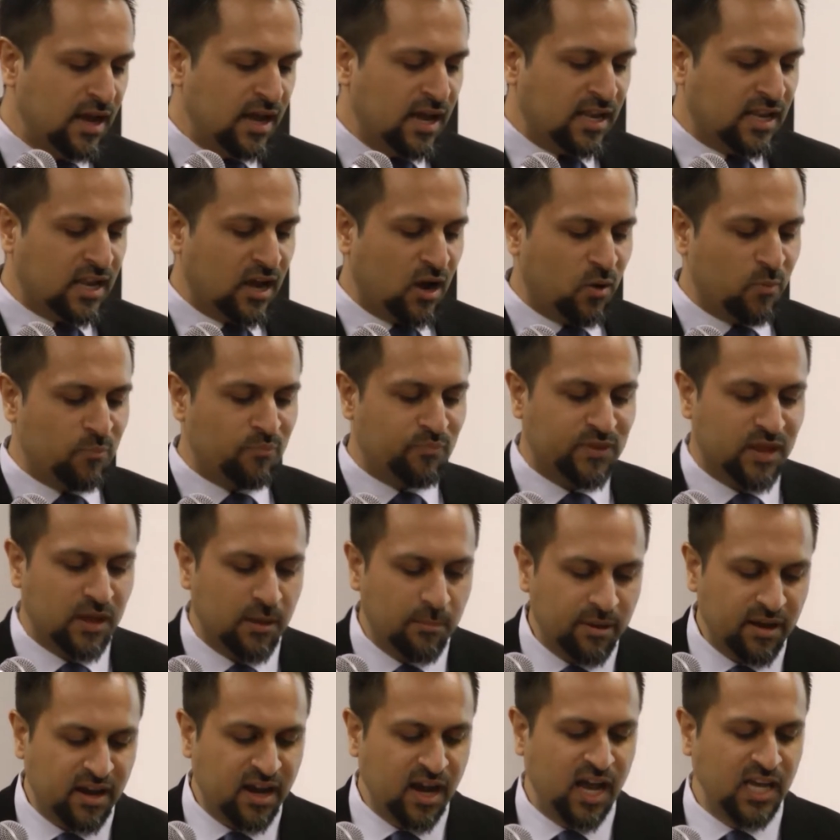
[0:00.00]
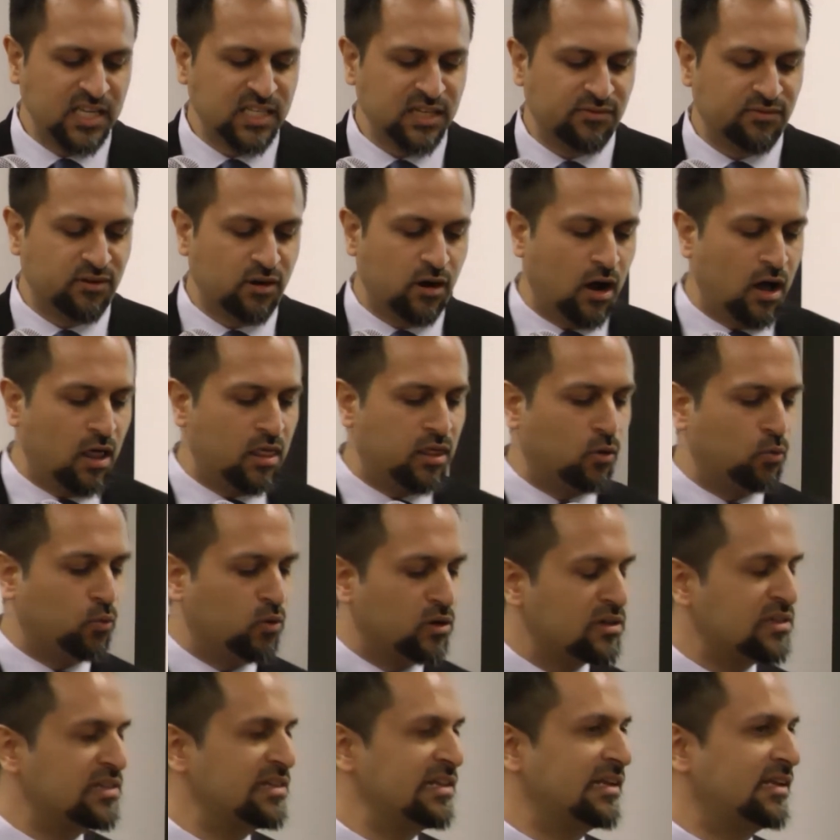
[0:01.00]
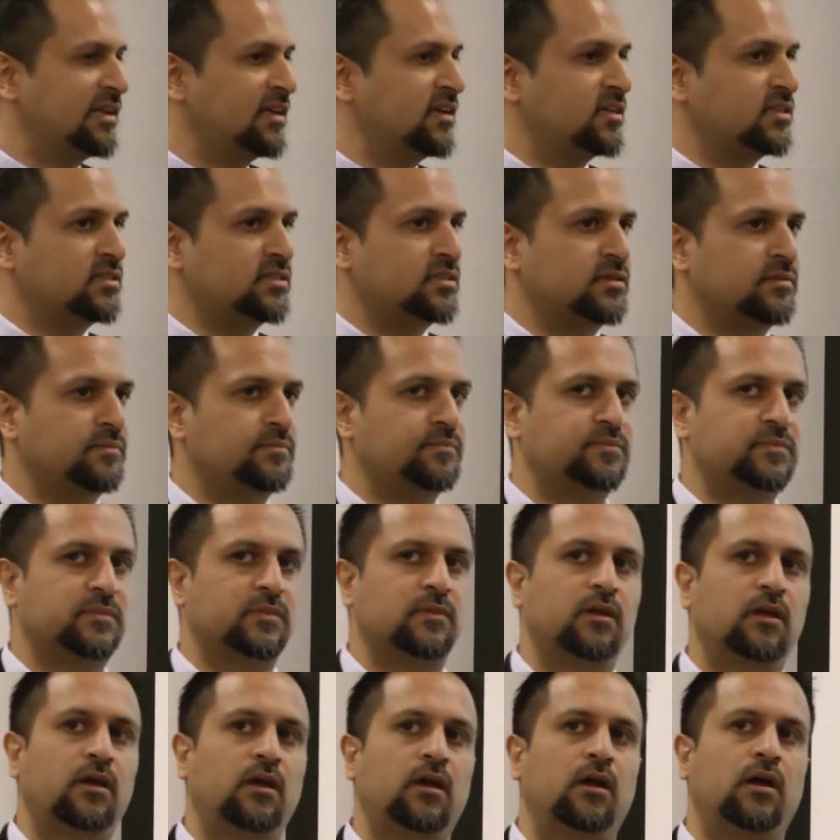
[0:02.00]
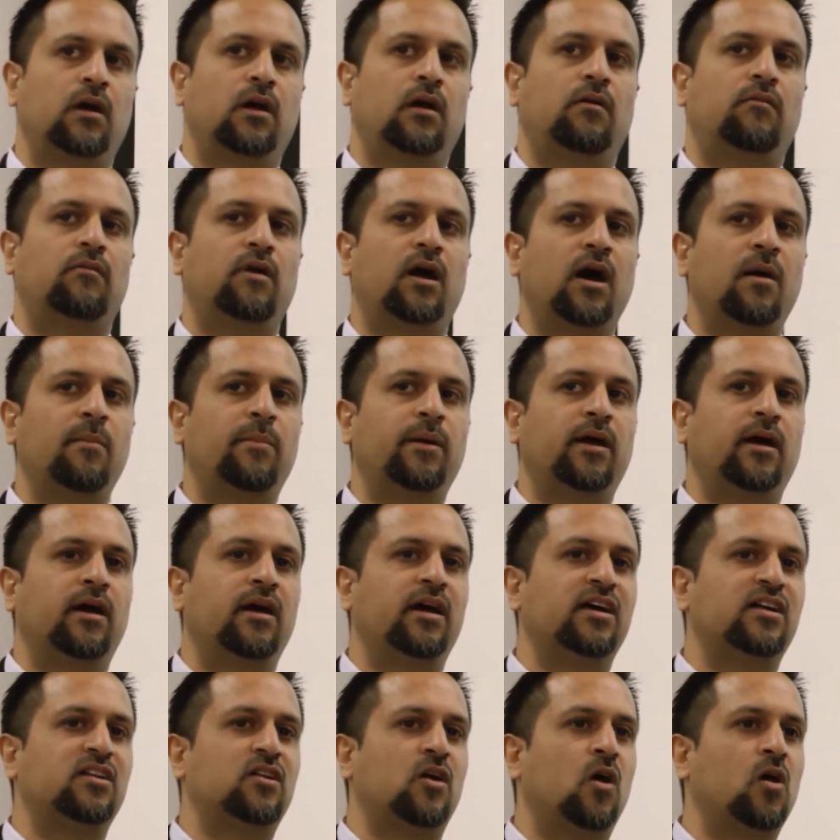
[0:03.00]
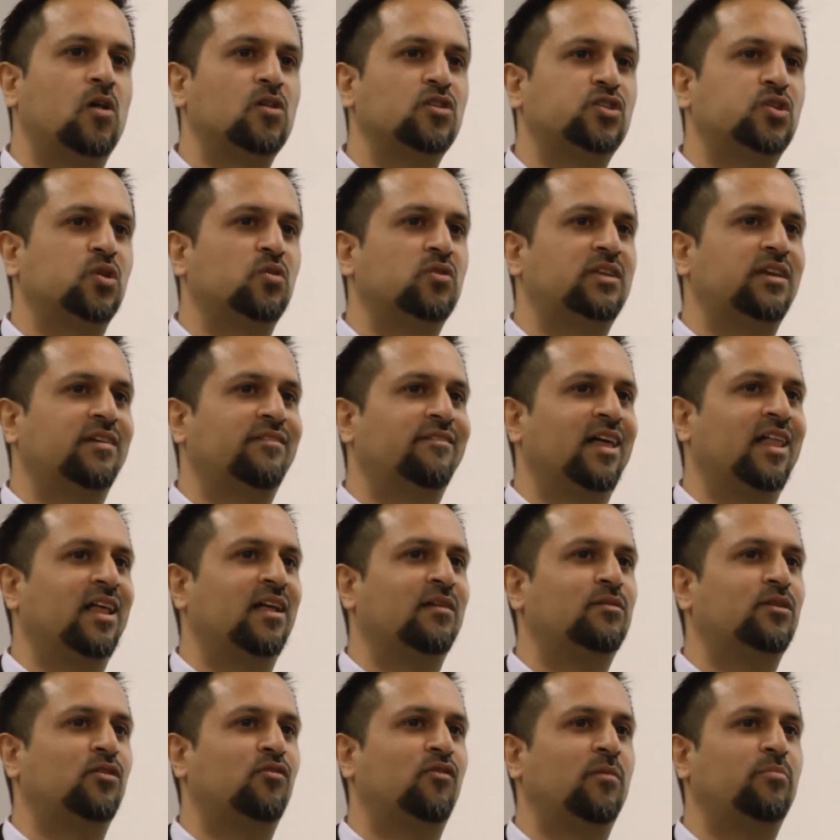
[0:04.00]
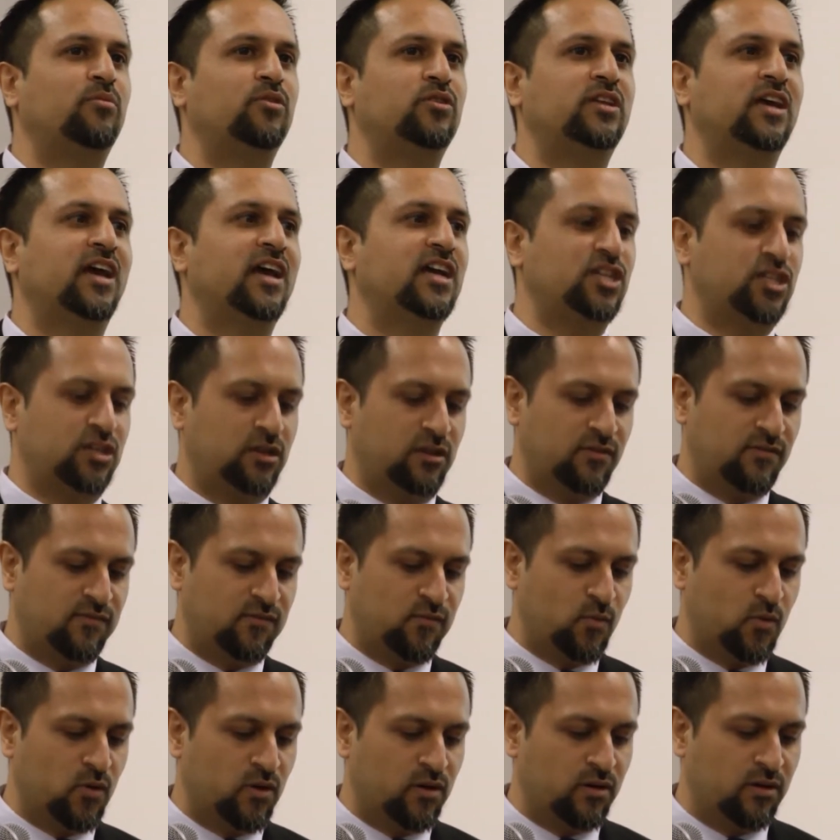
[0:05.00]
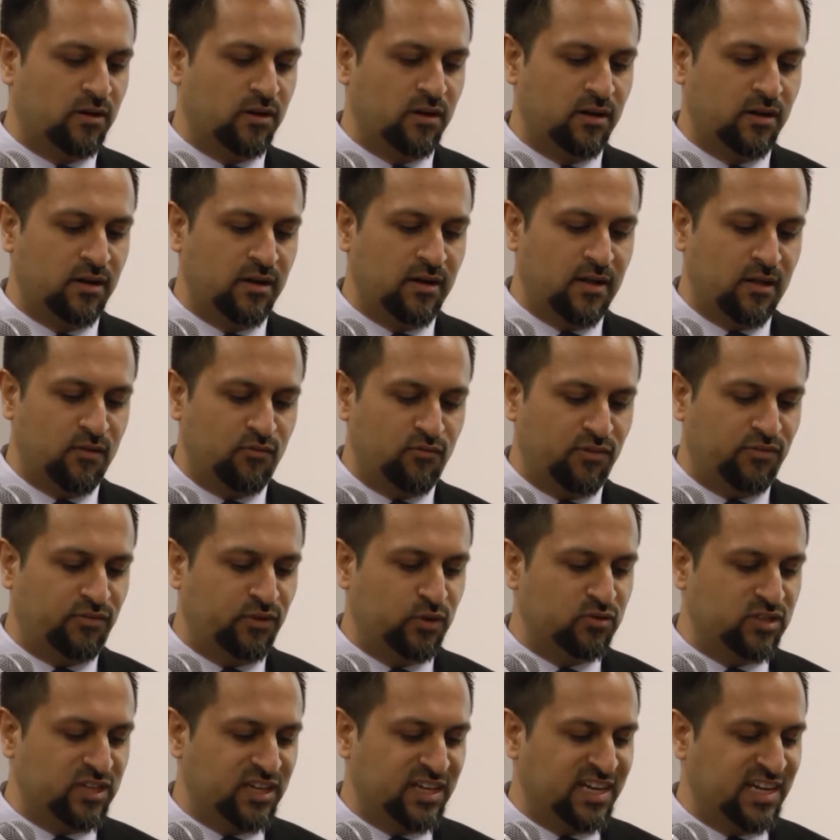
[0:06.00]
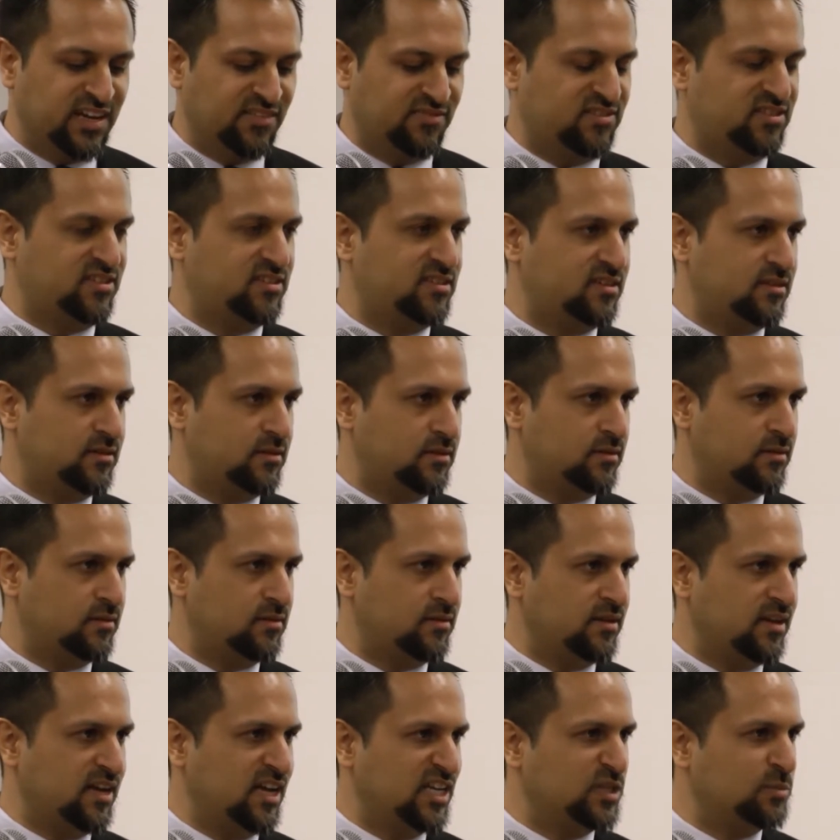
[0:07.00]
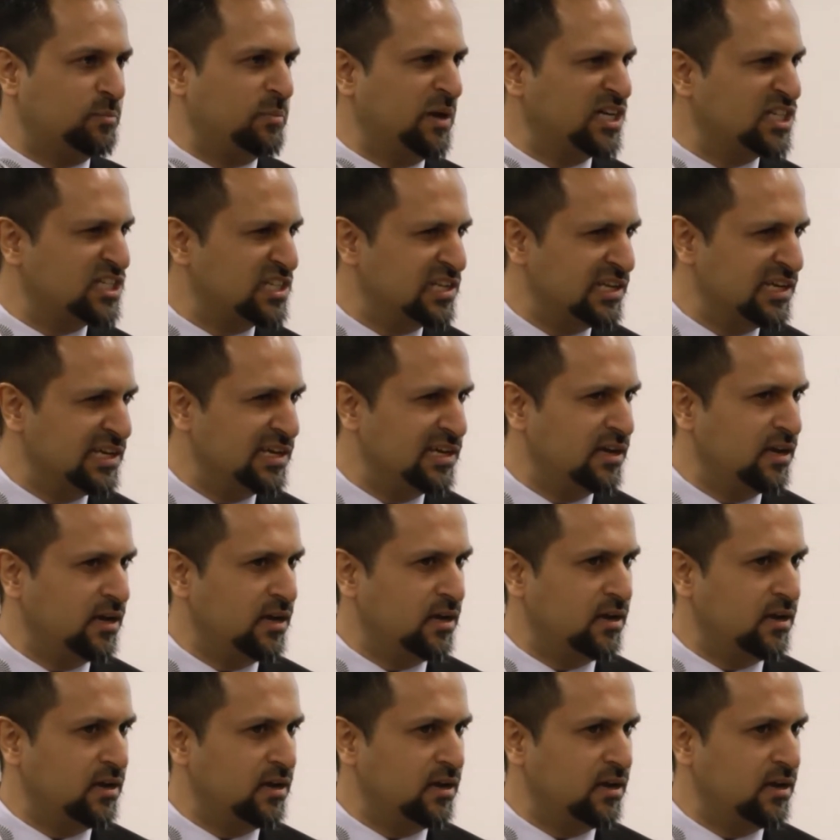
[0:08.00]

Now, because of her otherworldliness, Rabia had also developed a reputation for refusing gifts, especially